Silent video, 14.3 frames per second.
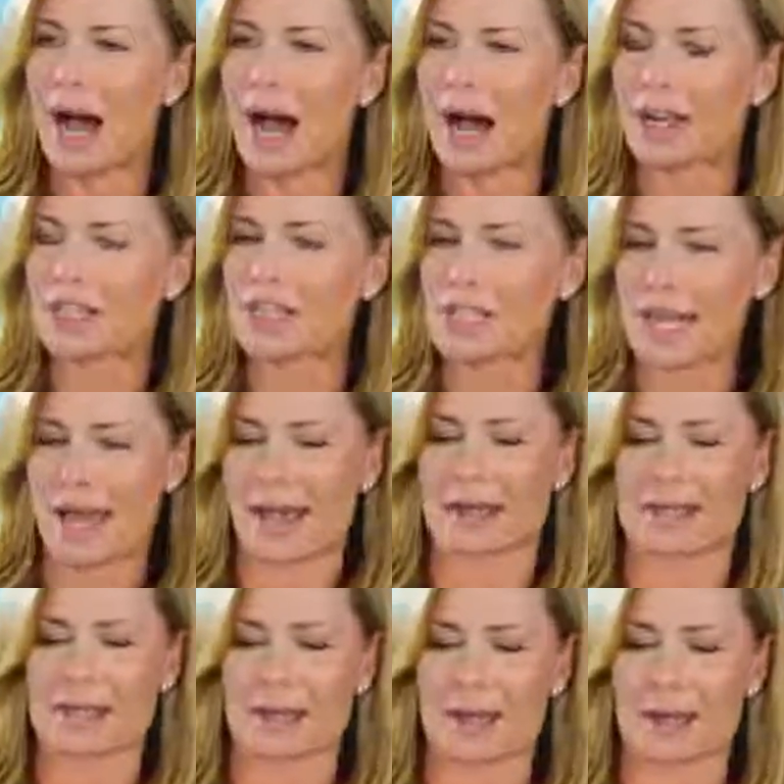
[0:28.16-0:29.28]
I just
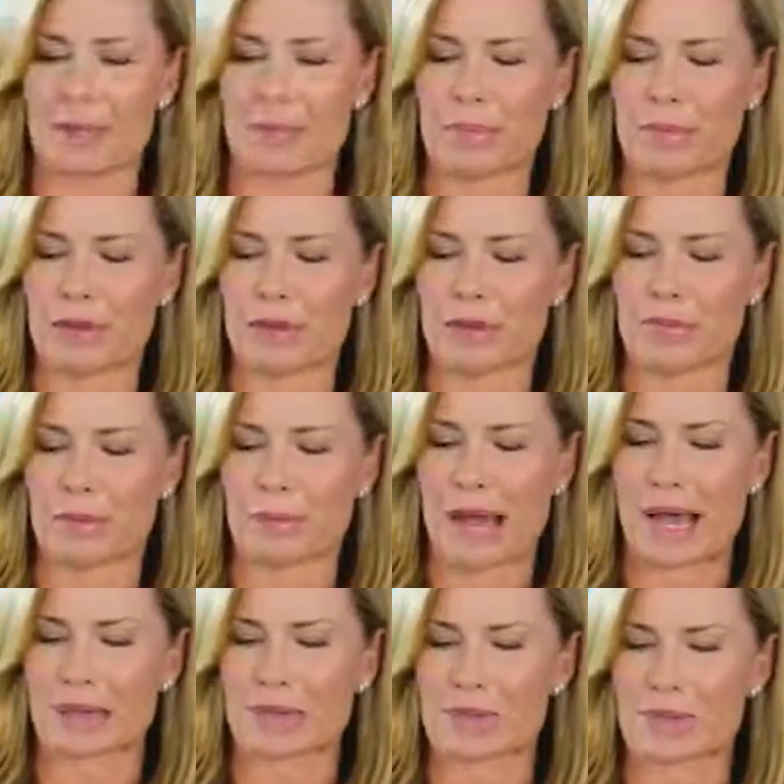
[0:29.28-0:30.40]
had a period of
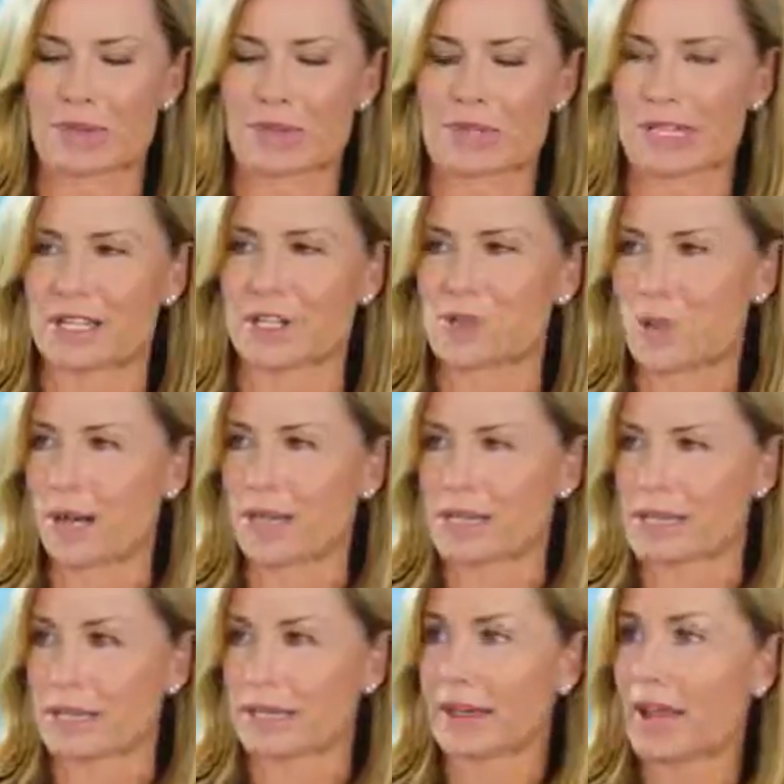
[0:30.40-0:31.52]
about sort of 6
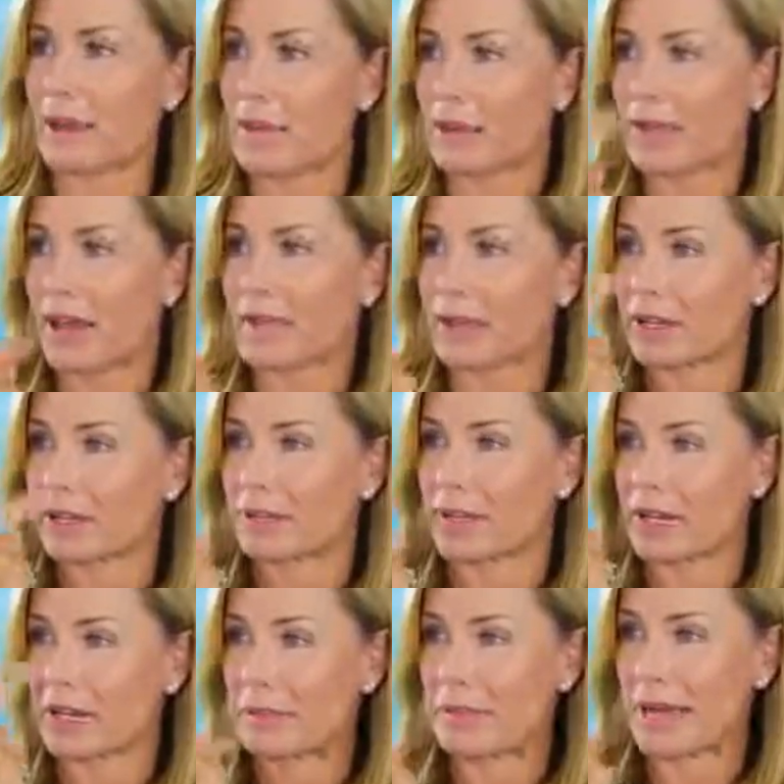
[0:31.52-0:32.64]
weeks that I'd come out of having a
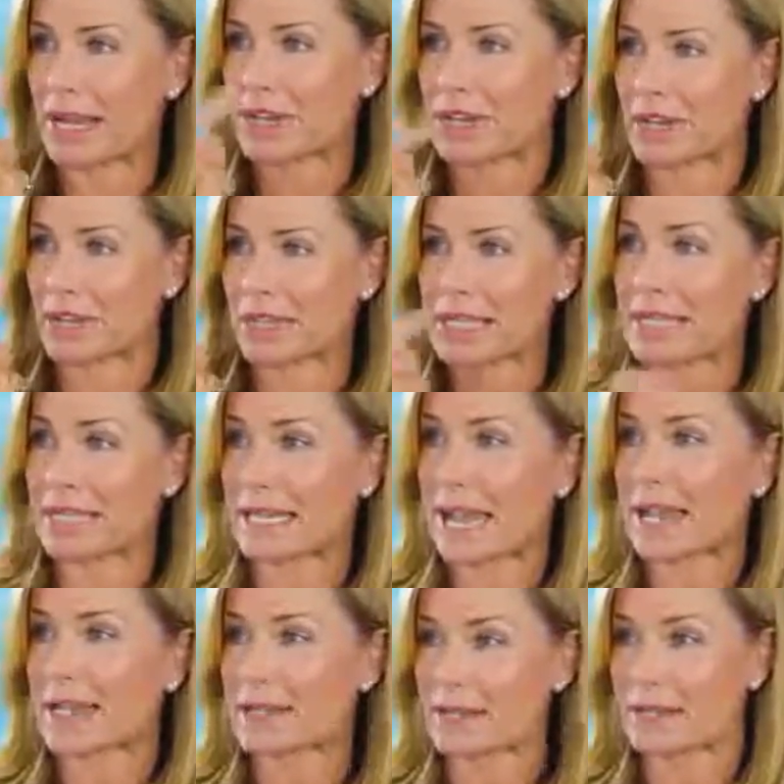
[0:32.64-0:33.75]
fairly major skin
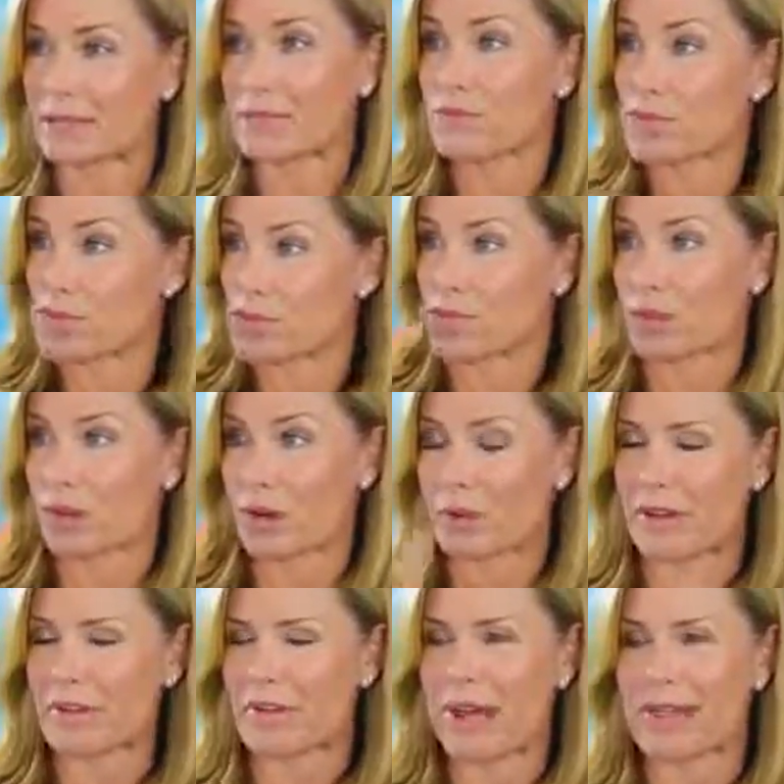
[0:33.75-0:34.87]
cancer surgery on
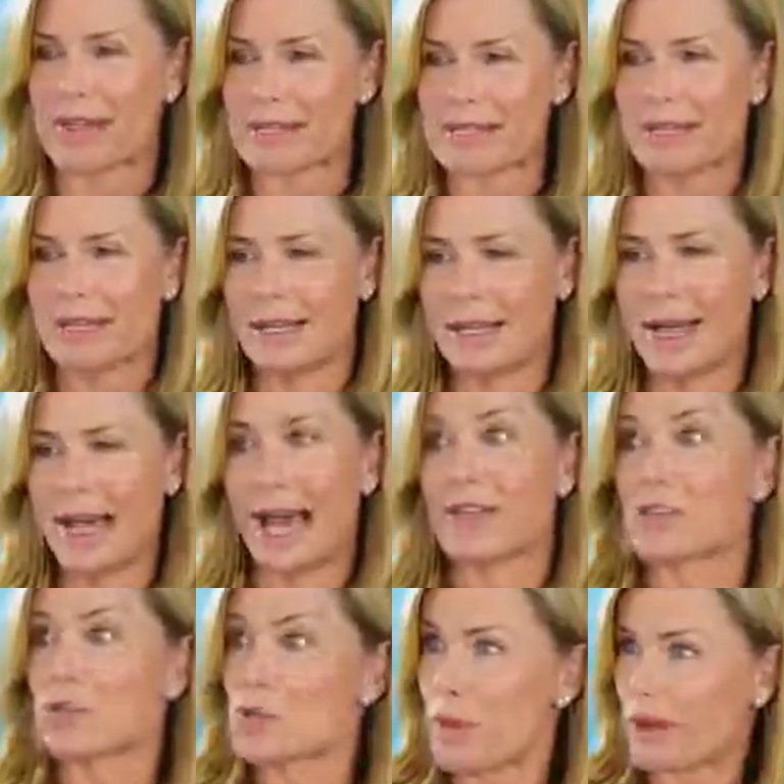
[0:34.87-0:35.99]
my face, and
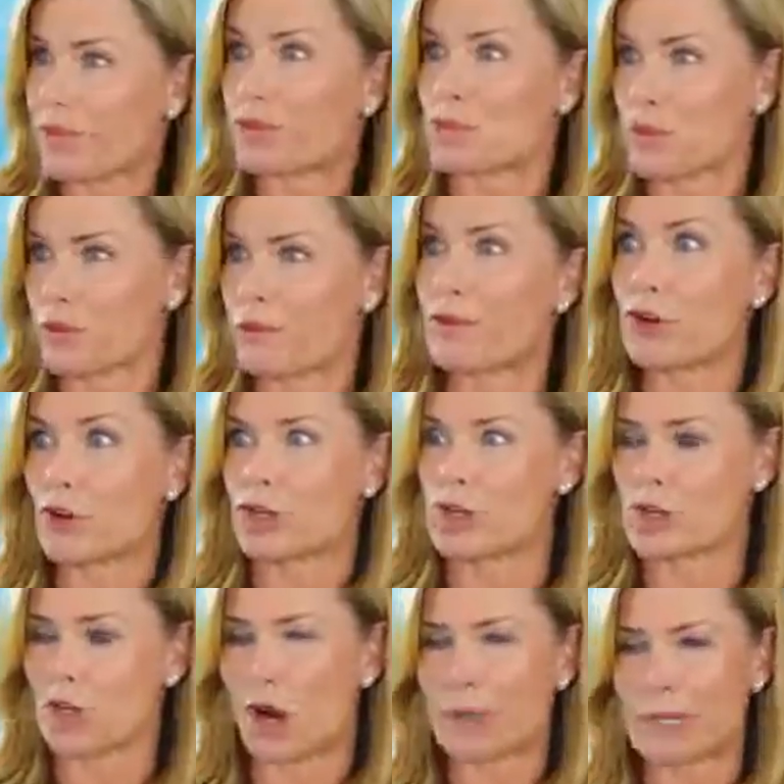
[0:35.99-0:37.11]
this was my first
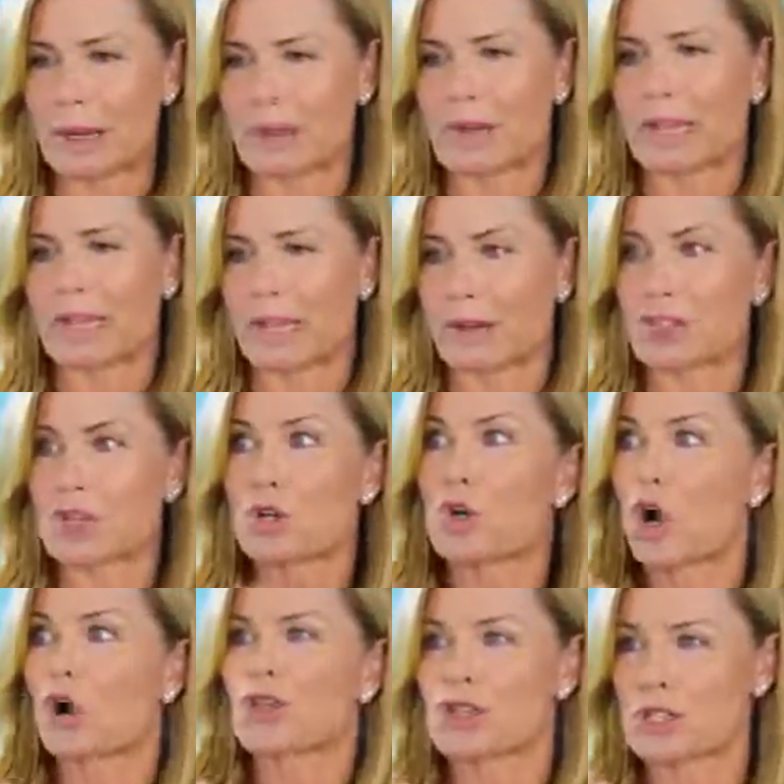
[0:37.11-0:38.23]
job. And I'm thinking, I was so
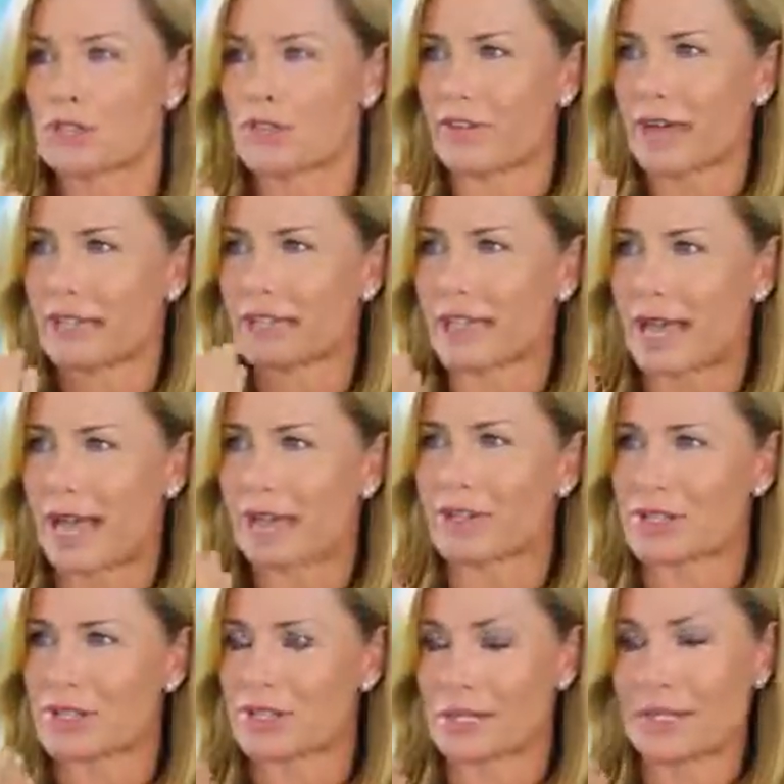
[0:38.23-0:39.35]
conscious of the fact that I had
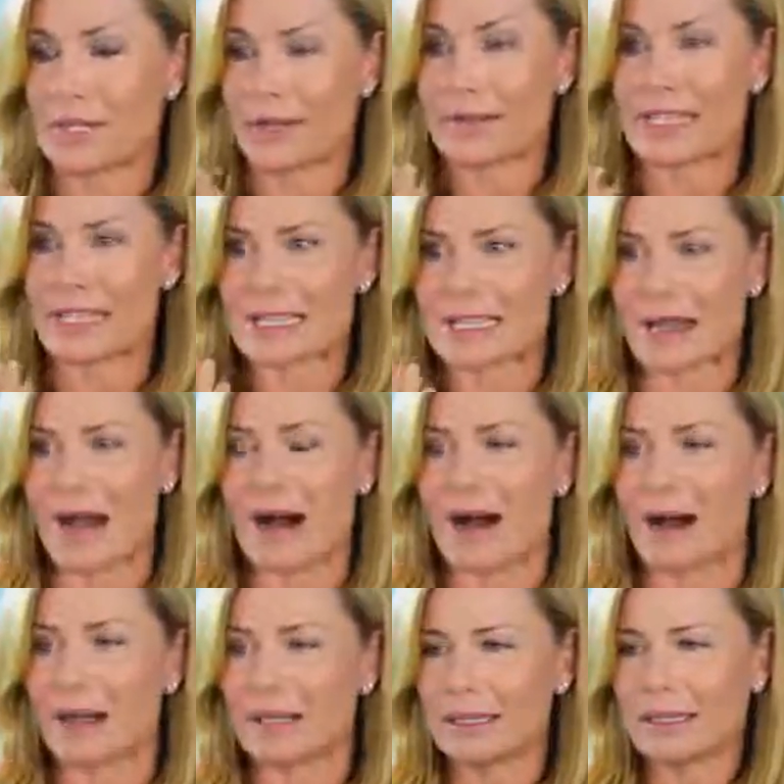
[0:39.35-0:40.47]
this
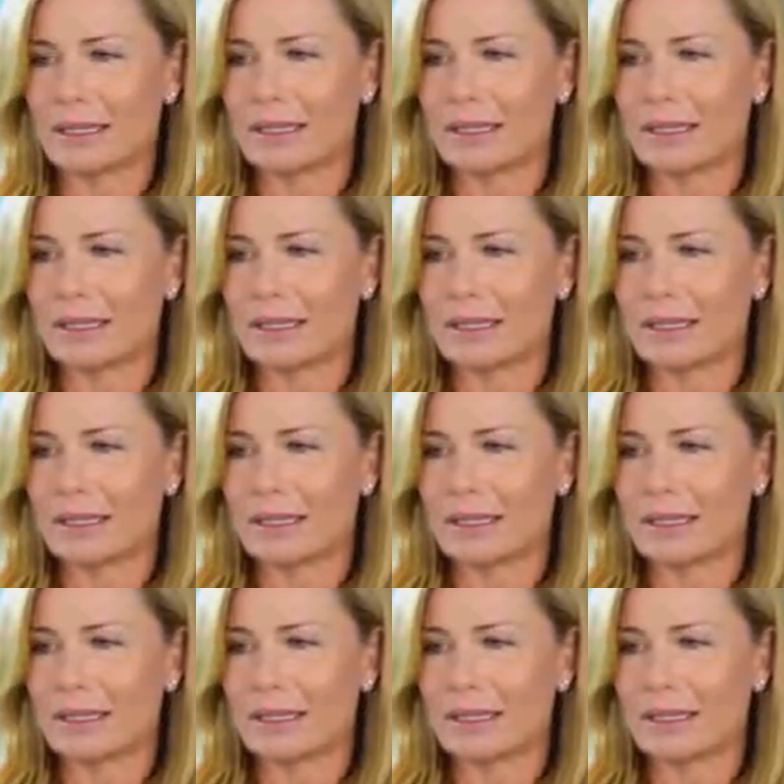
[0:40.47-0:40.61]
scar.